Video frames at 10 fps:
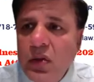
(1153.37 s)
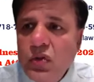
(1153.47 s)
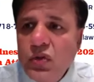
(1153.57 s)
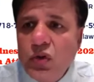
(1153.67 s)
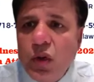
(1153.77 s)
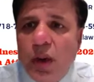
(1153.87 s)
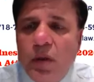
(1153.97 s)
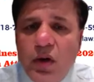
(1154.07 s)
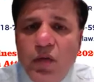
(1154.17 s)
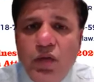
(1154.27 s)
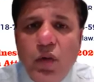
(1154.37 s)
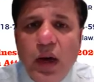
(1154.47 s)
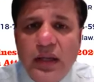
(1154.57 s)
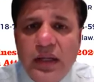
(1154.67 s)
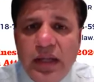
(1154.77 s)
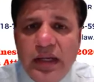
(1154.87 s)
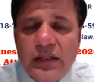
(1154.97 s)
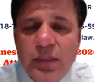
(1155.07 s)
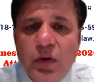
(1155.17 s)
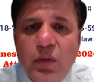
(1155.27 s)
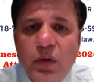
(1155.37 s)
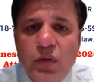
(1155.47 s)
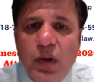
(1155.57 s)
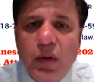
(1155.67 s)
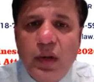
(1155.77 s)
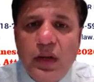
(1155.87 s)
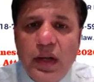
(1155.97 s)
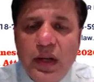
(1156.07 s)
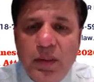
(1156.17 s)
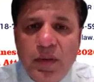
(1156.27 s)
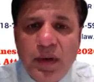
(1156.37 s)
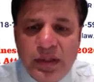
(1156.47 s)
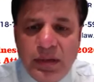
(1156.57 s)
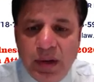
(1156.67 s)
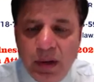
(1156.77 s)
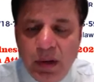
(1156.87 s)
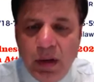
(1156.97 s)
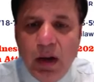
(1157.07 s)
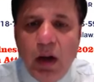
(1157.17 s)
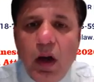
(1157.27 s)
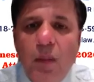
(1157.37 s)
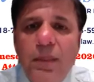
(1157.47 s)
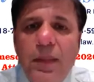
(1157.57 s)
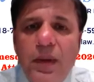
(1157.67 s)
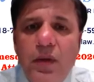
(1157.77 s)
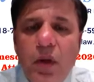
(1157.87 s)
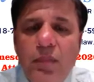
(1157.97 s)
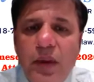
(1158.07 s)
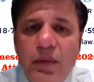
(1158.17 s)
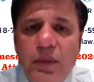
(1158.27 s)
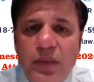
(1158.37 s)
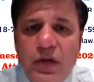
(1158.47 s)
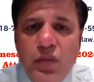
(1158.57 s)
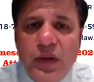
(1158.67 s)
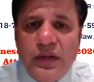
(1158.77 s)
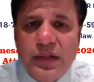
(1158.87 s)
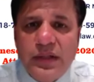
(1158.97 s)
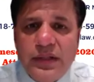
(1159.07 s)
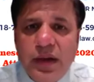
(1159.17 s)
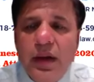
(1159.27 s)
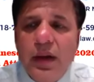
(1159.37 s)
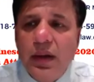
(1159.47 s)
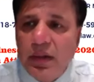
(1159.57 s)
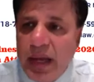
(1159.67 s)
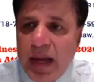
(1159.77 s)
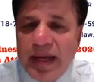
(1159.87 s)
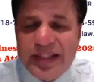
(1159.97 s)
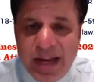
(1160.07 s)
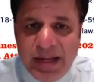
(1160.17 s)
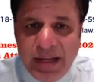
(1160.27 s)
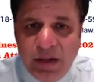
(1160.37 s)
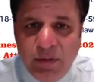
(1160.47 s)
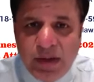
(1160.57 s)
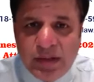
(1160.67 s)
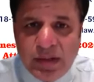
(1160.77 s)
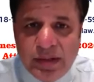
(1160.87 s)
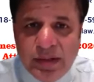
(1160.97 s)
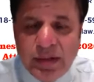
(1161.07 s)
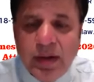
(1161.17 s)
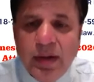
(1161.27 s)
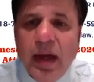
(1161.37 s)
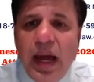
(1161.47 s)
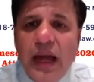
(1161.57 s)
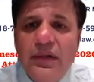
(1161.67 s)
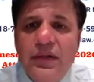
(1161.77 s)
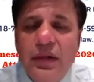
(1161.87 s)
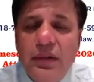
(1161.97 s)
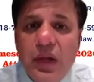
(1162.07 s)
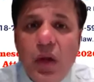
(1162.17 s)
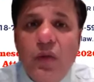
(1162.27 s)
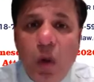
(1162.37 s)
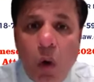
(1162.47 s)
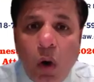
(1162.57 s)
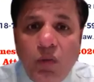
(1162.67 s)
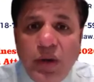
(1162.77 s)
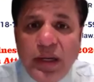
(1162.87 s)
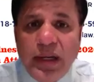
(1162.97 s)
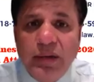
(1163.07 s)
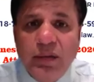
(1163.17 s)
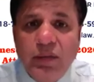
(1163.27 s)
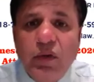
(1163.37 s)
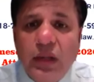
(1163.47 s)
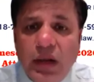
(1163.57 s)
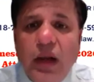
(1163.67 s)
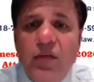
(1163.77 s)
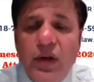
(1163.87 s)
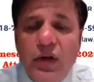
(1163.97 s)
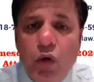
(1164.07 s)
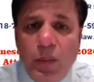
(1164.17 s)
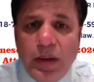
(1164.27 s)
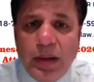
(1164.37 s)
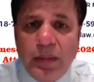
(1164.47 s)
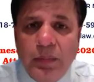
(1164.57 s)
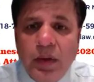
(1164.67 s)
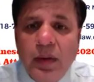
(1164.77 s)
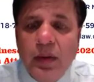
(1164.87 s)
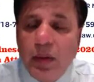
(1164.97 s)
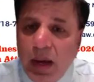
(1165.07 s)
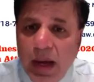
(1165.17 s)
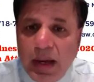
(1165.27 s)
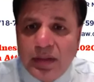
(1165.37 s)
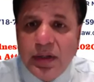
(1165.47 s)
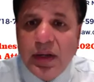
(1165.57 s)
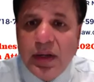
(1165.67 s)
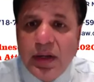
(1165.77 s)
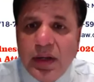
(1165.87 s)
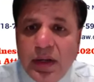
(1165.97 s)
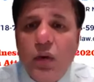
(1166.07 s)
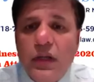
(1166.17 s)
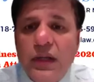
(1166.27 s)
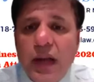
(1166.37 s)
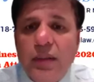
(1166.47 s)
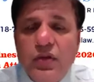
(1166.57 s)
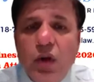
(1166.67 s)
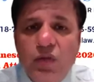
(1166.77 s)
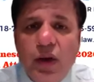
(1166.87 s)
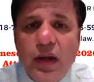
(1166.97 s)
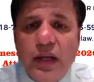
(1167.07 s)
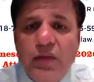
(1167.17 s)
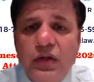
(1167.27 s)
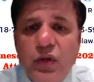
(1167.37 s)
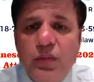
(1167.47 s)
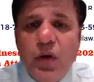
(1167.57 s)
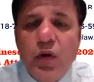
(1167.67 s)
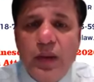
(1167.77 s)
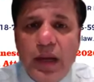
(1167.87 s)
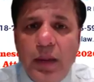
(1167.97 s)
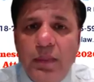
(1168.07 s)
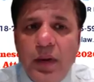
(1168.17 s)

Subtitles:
So about a few other things about what's going on in immigration, people on B1, B2 visas, they are extending the visas, and we're all waiting for the country to open up. And the time is not far that we should be opening up.